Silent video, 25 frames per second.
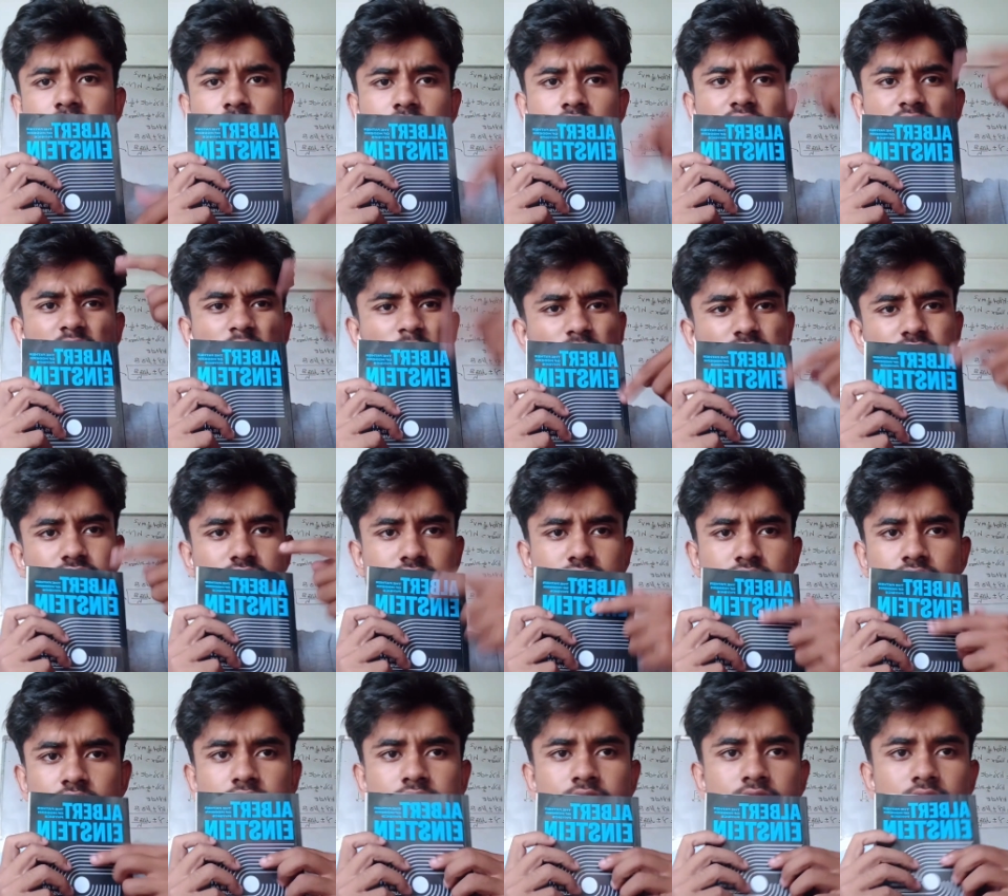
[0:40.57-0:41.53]
uh,
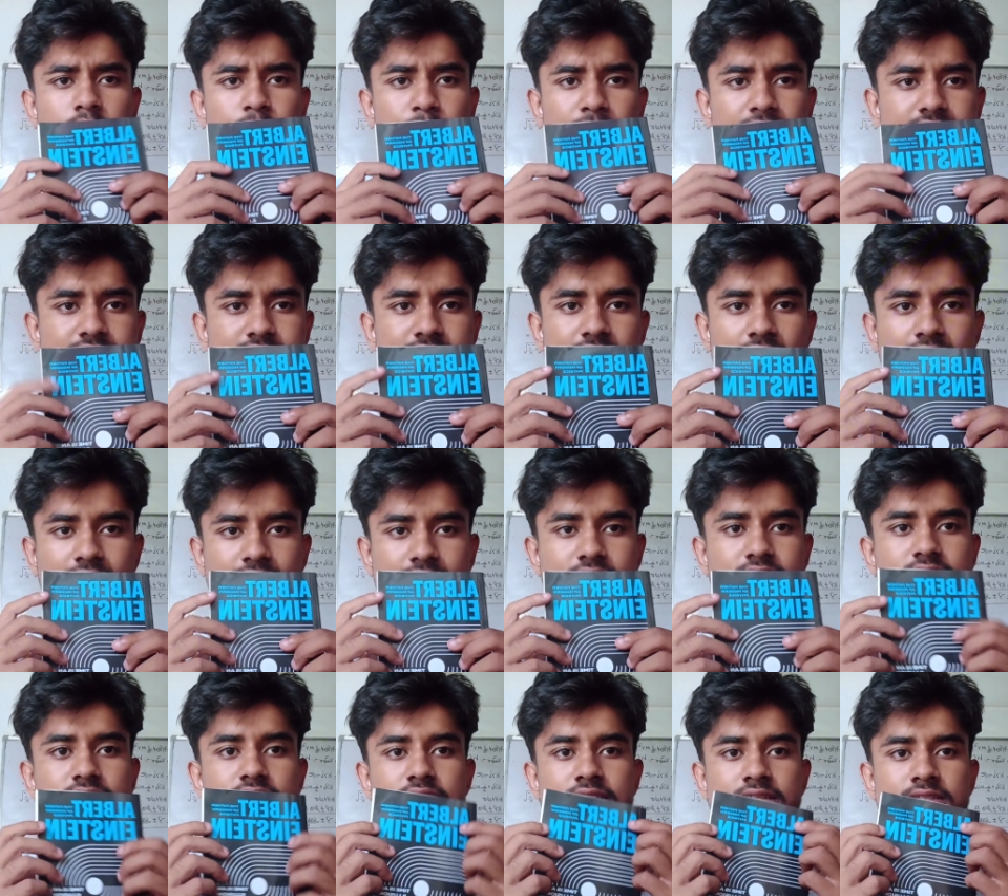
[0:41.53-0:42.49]
turns the page like
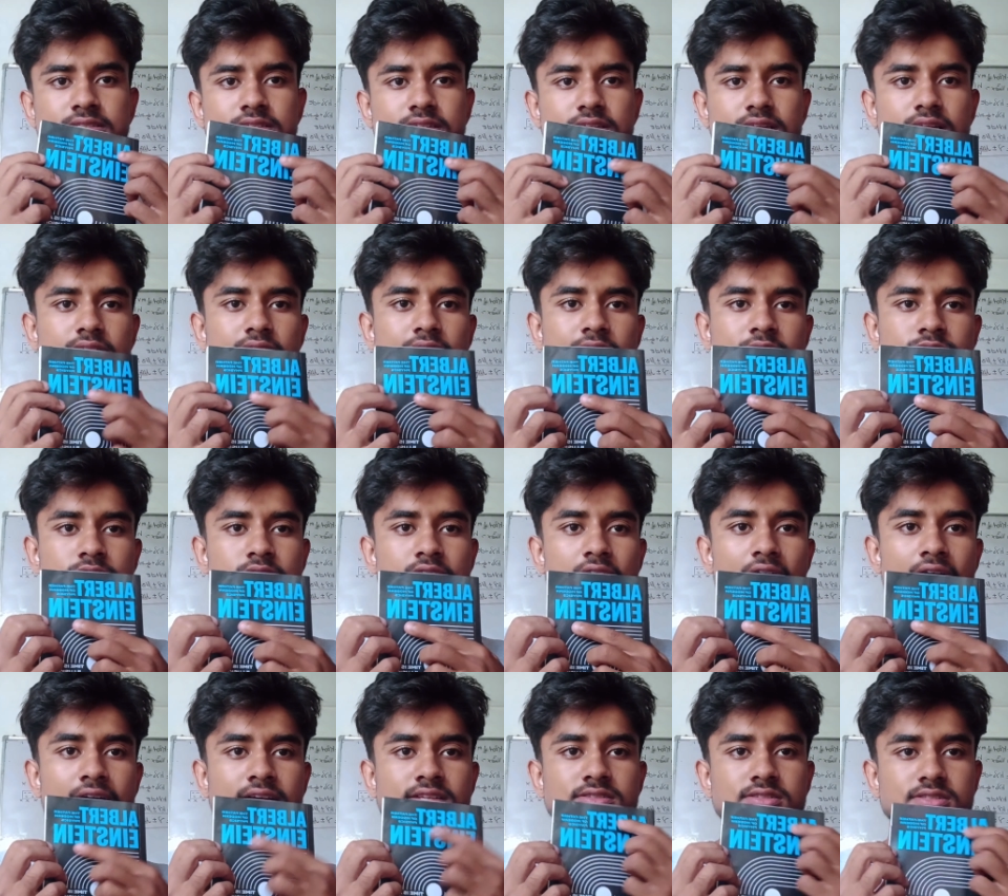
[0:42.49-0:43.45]
this it is uh,
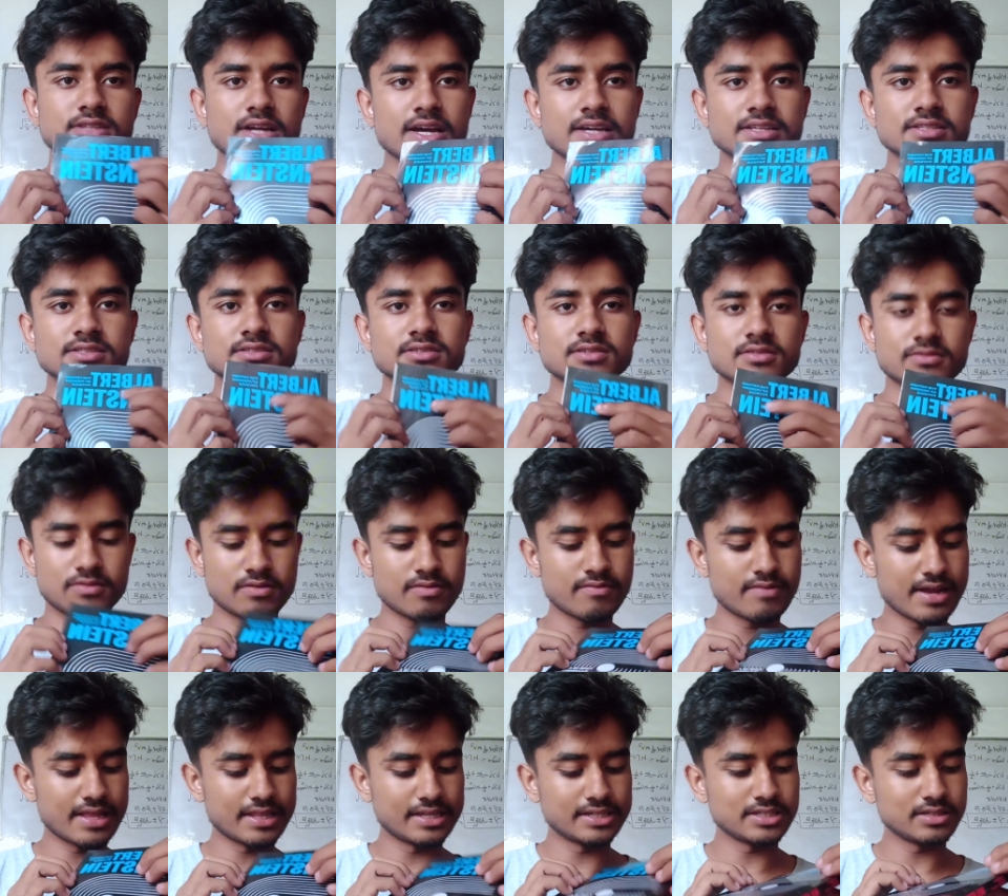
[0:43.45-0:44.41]
actually einstein's
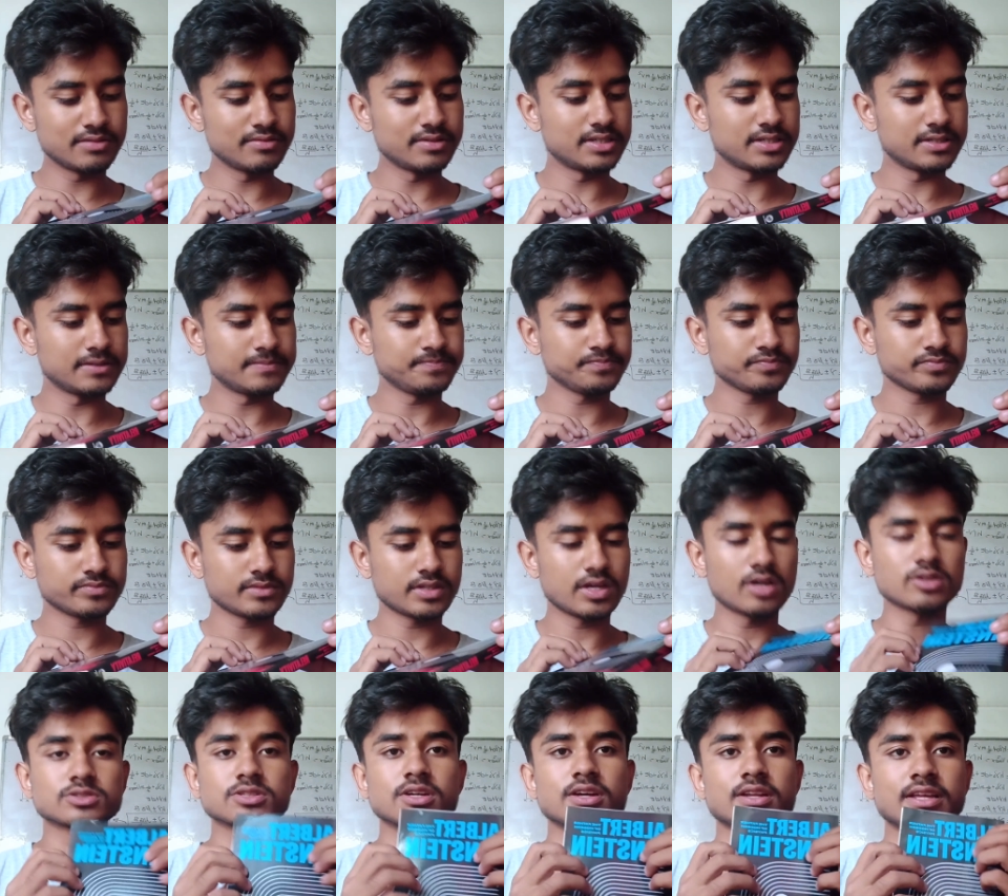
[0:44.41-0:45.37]
relativity
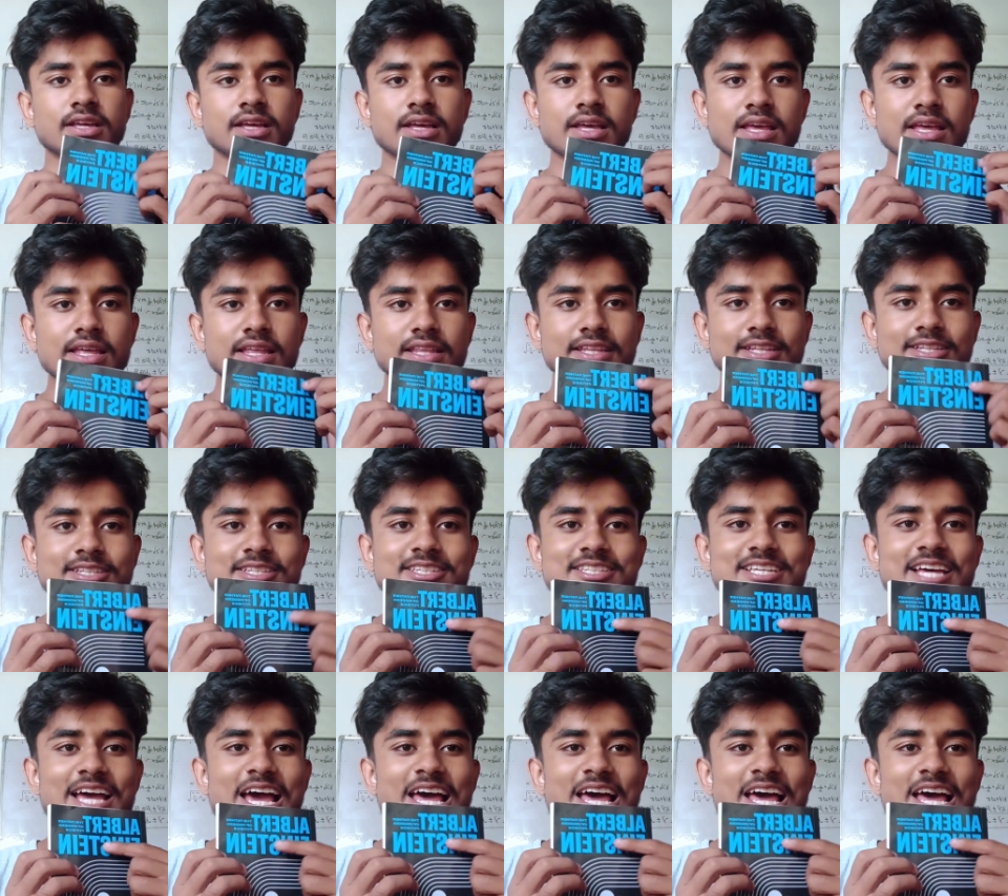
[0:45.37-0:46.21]
oh sorry this is